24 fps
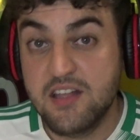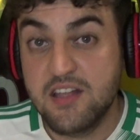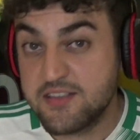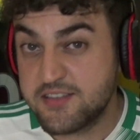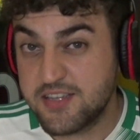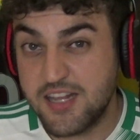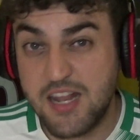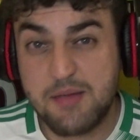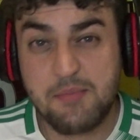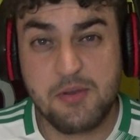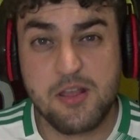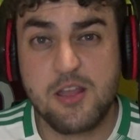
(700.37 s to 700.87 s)

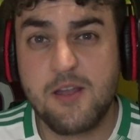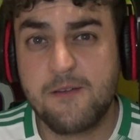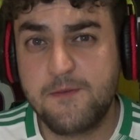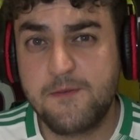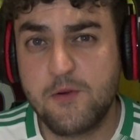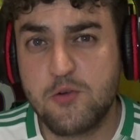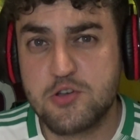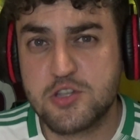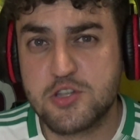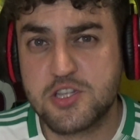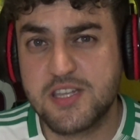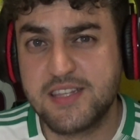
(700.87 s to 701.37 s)
So let me know your
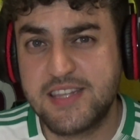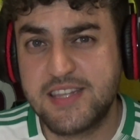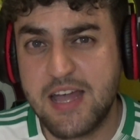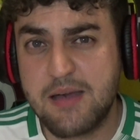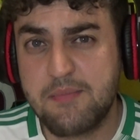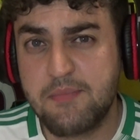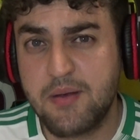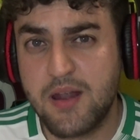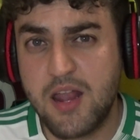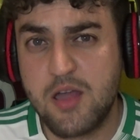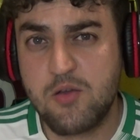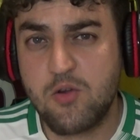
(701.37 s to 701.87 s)
thoughts
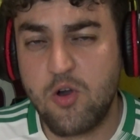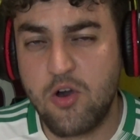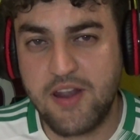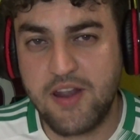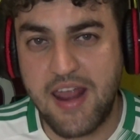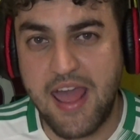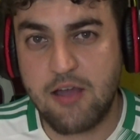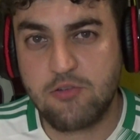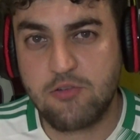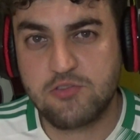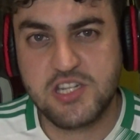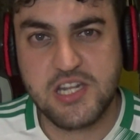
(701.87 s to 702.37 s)
down below on
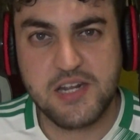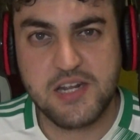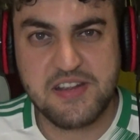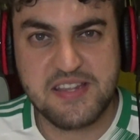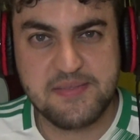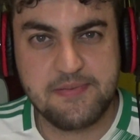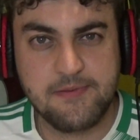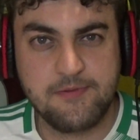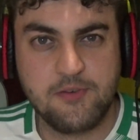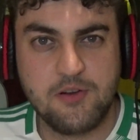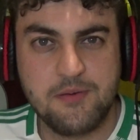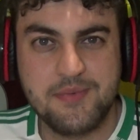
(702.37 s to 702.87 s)

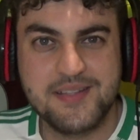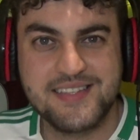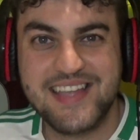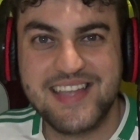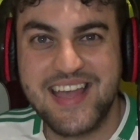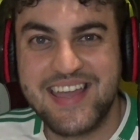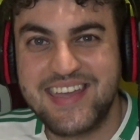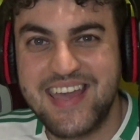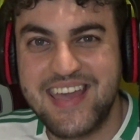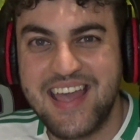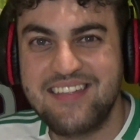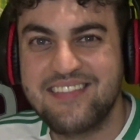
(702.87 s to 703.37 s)
Algeria's performance
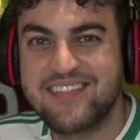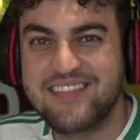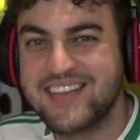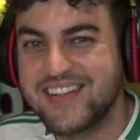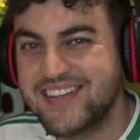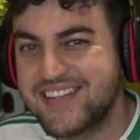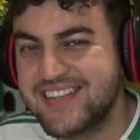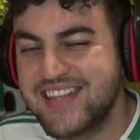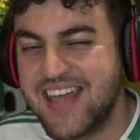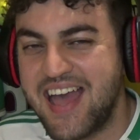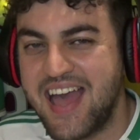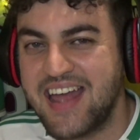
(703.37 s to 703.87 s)
against
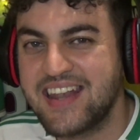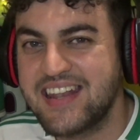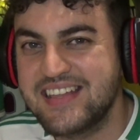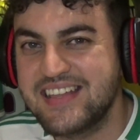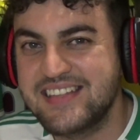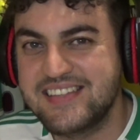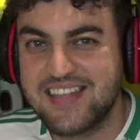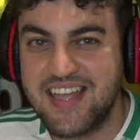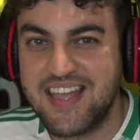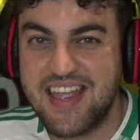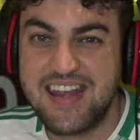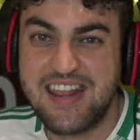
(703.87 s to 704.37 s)

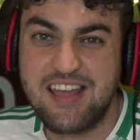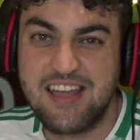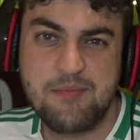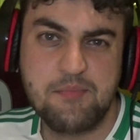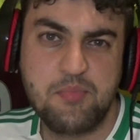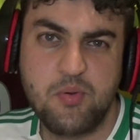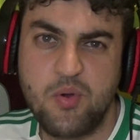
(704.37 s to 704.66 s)
Tanzania.